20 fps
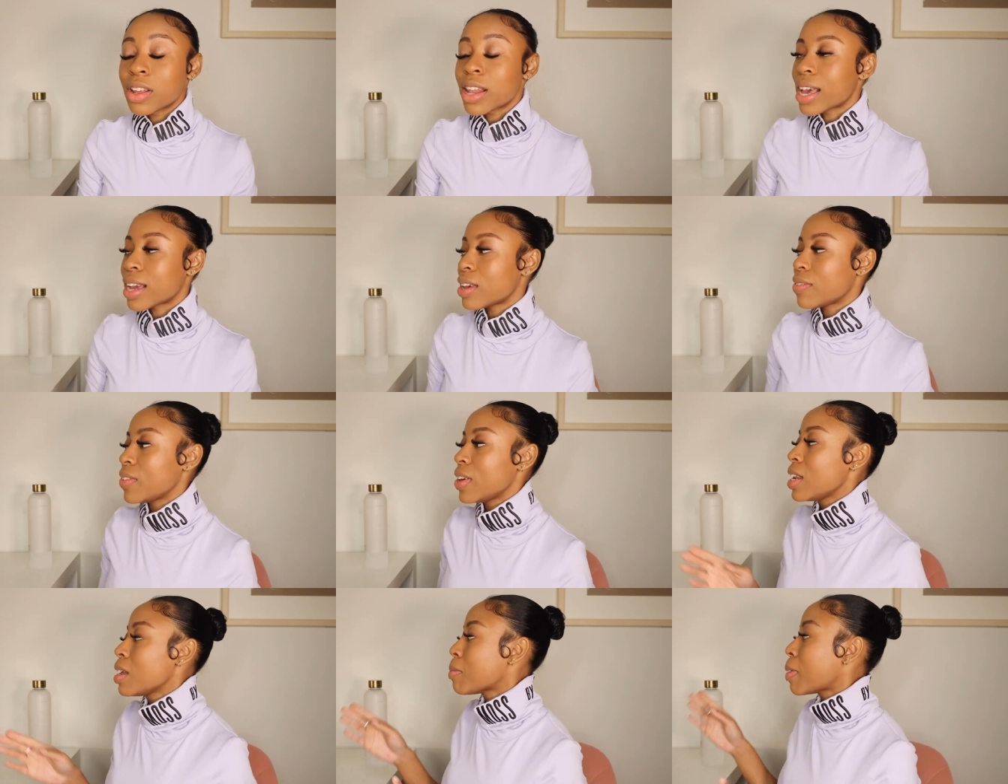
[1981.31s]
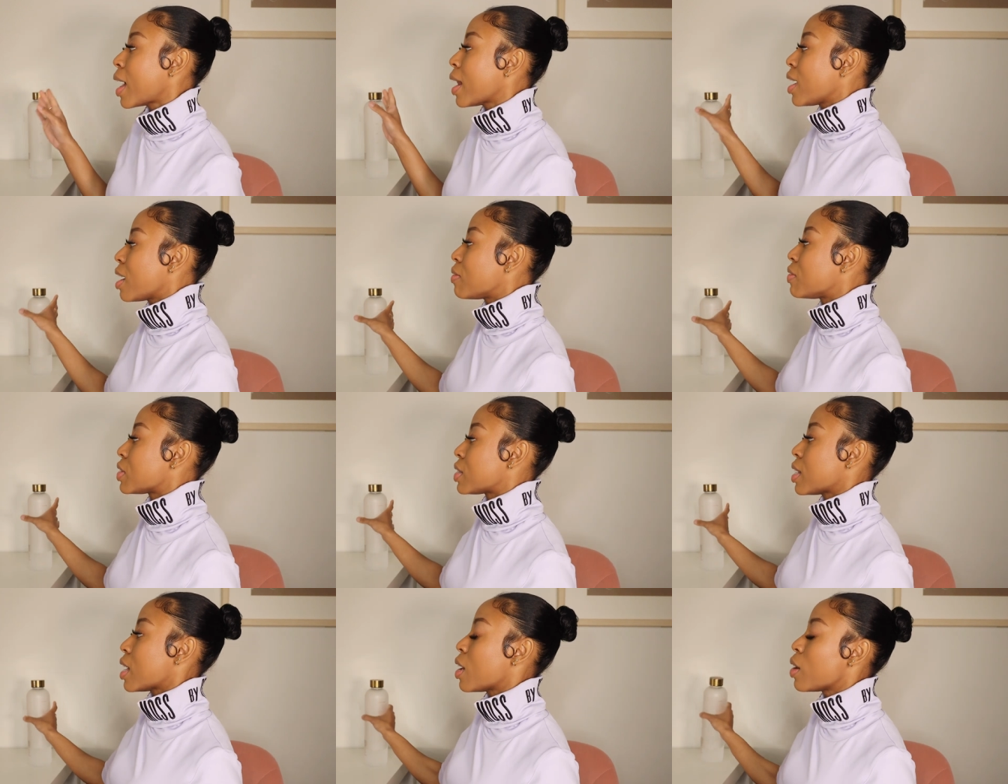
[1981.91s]
Like if anybody
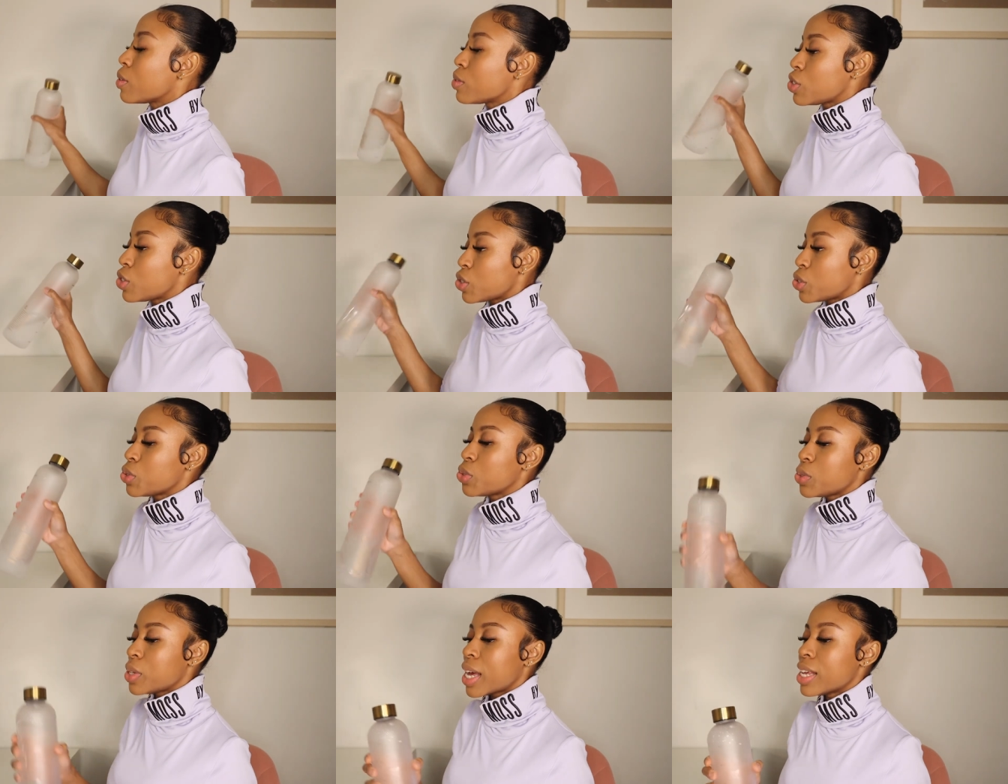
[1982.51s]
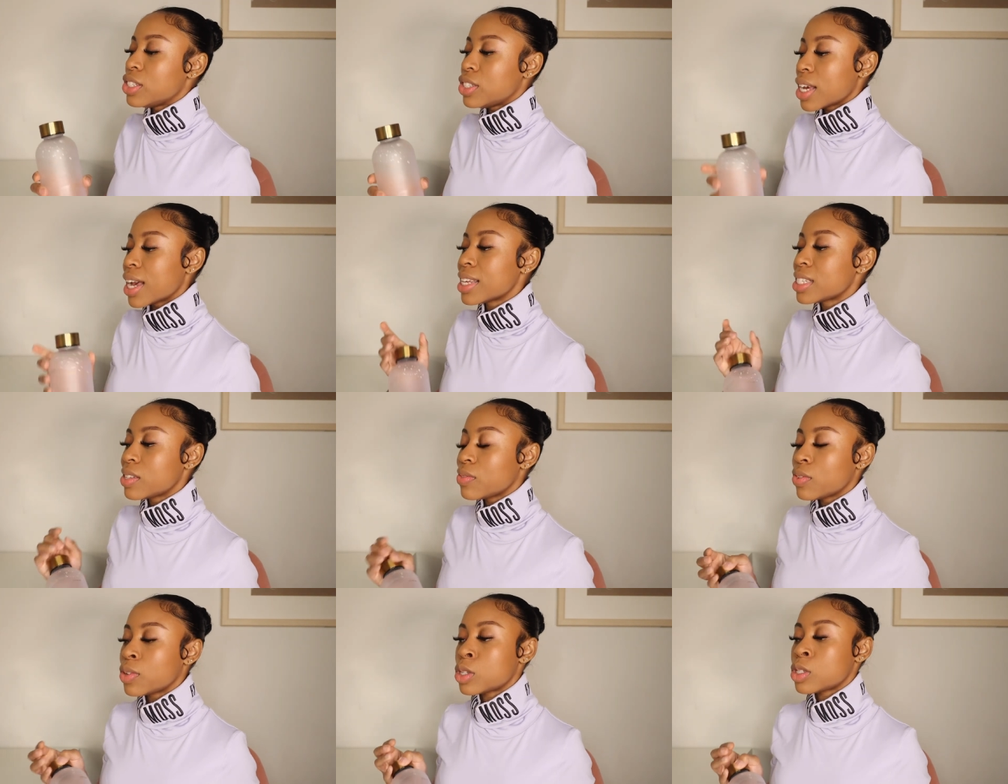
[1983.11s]
ever tells you that
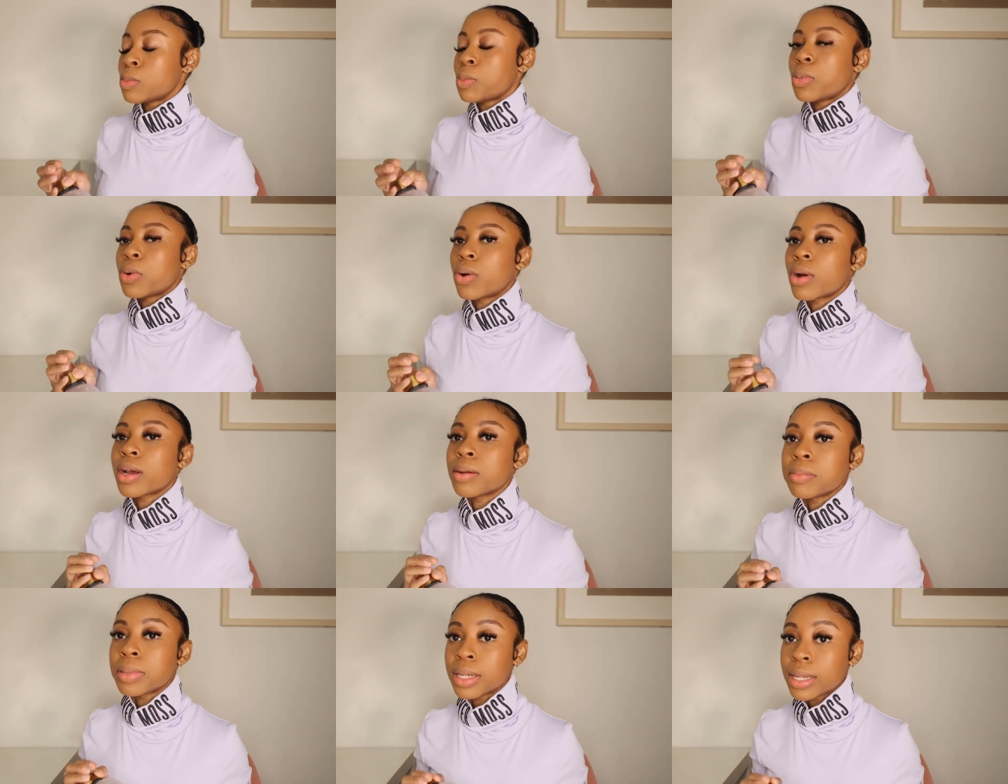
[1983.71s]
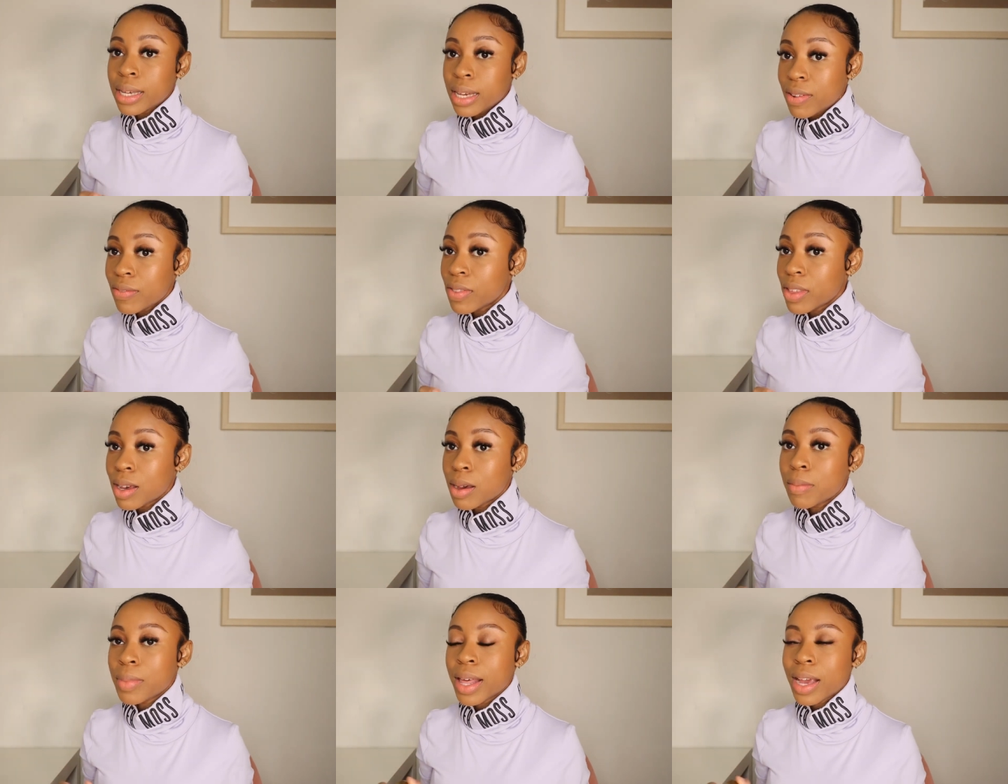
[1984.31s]
Jacksonville is boring, believe
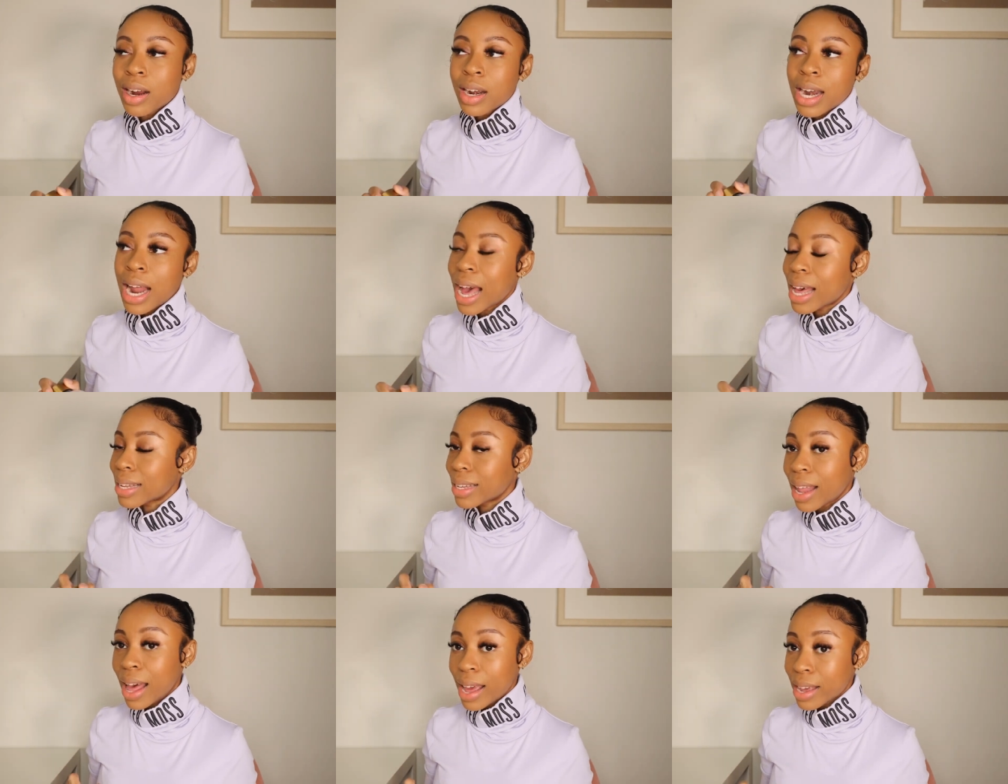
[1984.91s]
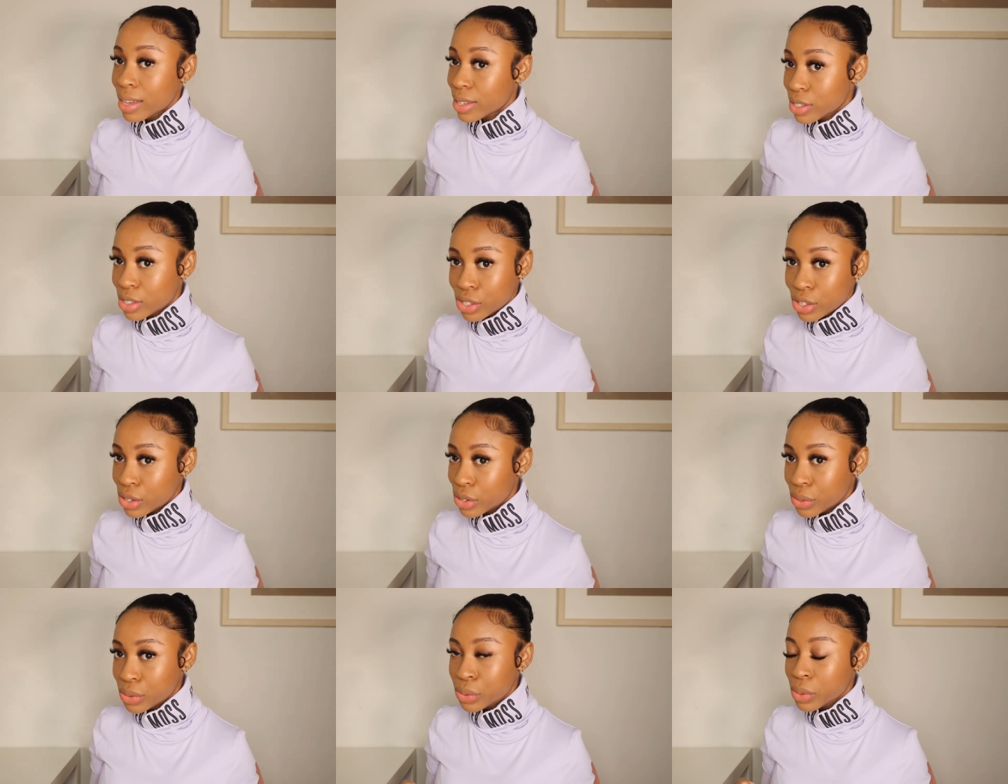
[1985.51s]
them, they're not lying to
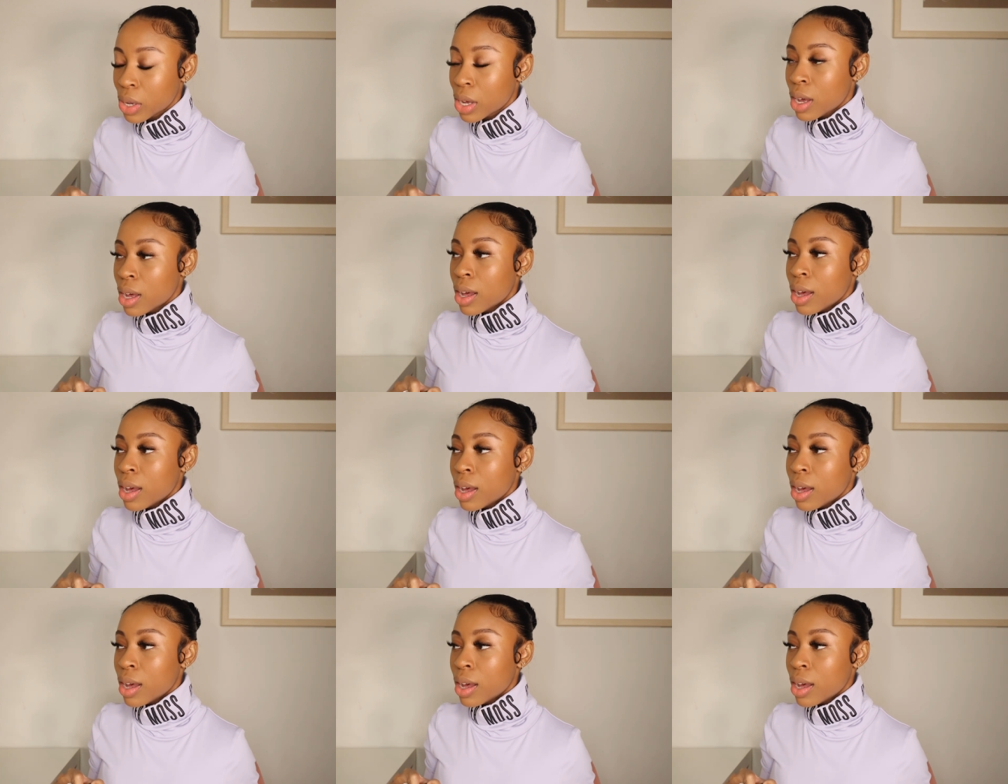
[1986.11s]
you.